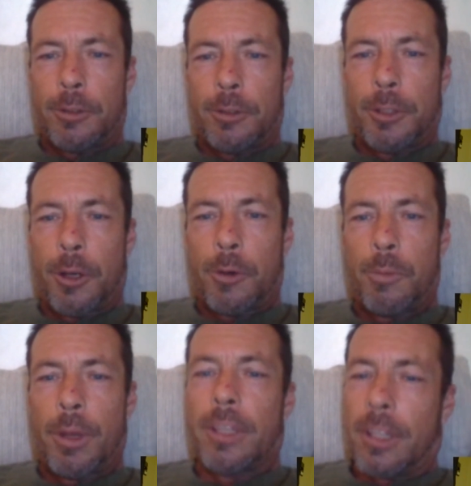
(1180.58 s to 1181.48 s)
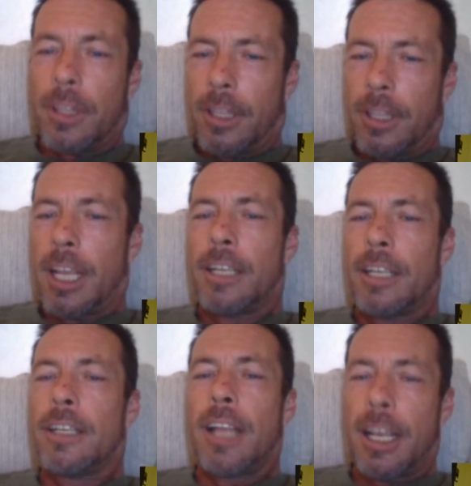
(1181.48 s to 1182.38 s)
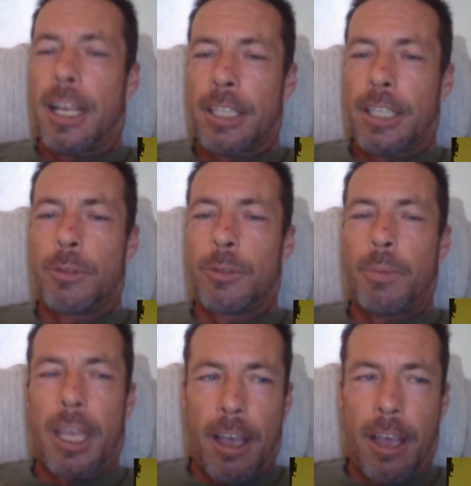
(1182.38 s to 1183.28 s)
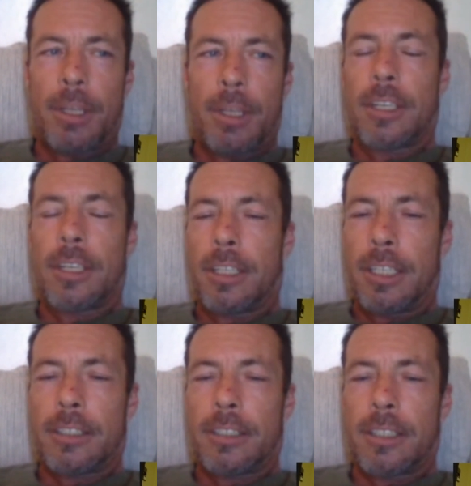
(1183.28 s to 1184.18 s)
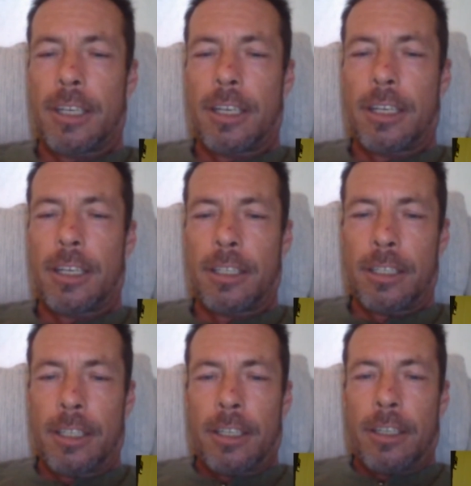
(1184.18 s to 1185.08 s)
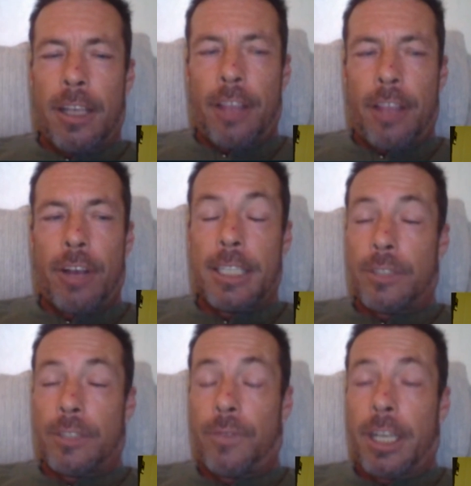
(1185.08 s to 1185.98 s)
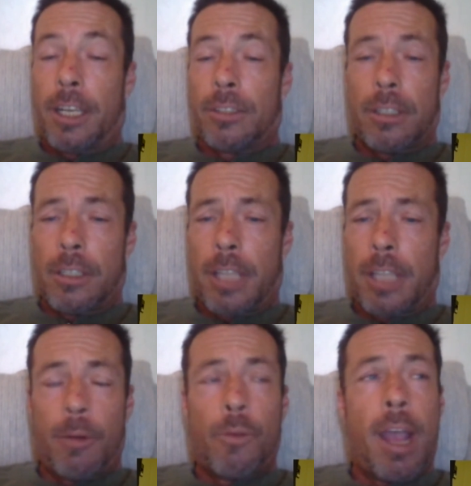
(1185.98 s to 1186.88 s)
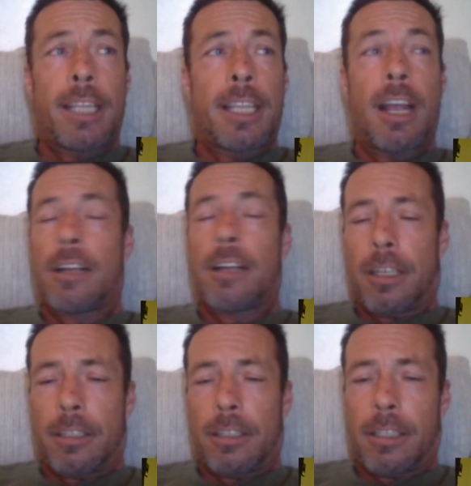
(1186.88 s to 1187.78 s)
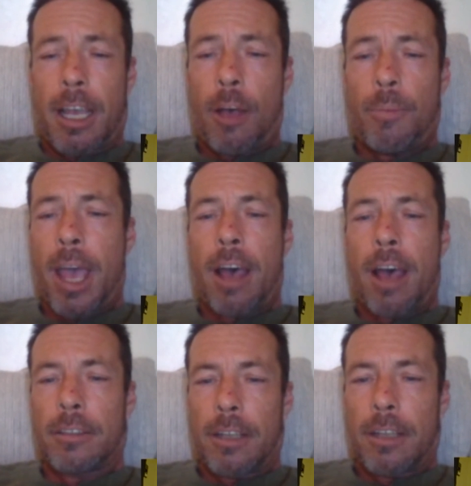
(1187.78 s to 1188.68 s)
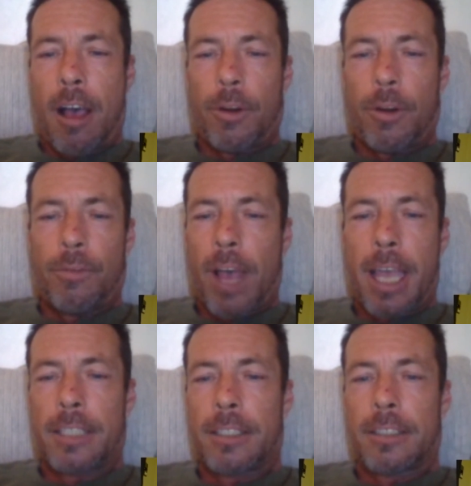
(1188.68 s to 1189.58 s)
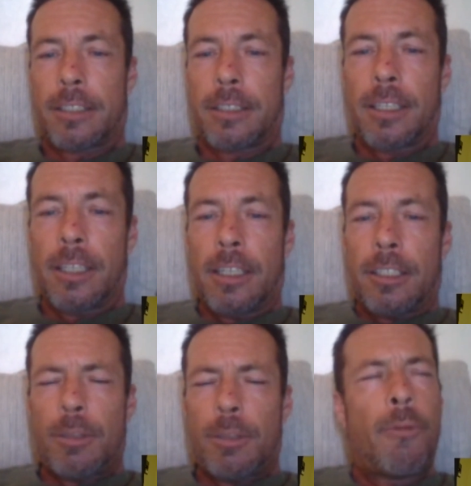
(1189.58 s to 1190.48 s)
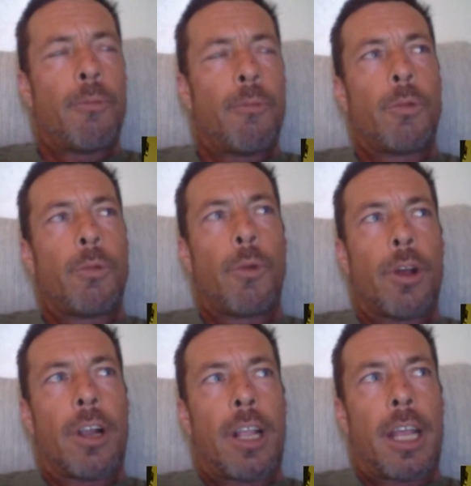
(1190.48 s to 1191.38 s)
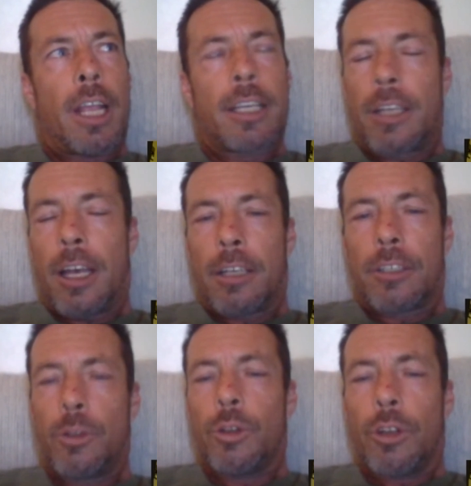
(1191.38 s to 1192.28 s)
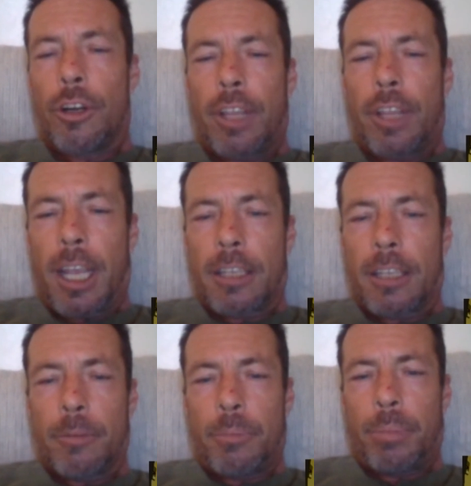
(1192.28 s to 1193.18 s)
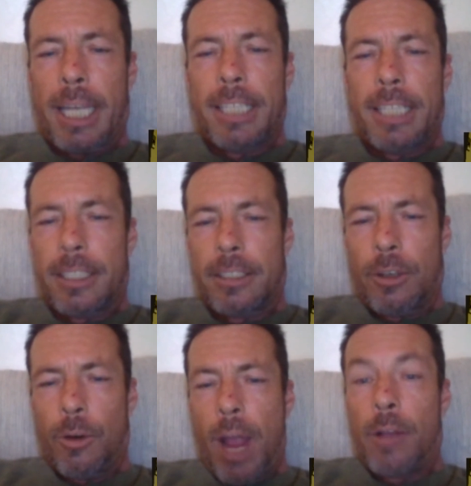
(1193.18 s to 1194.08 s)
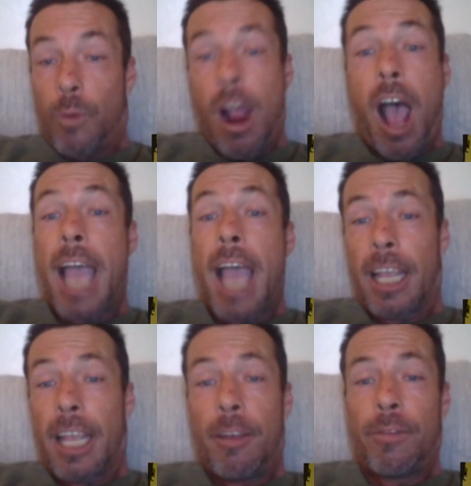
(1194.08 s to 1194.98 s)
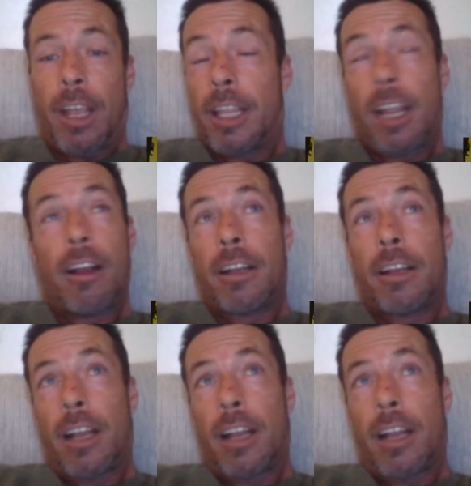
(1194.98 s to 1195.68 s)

So, but then as I was making comments on these other guys' videos, they were right there to help out and offer advice. And some of them were like Google Earthing places around where I live, and they're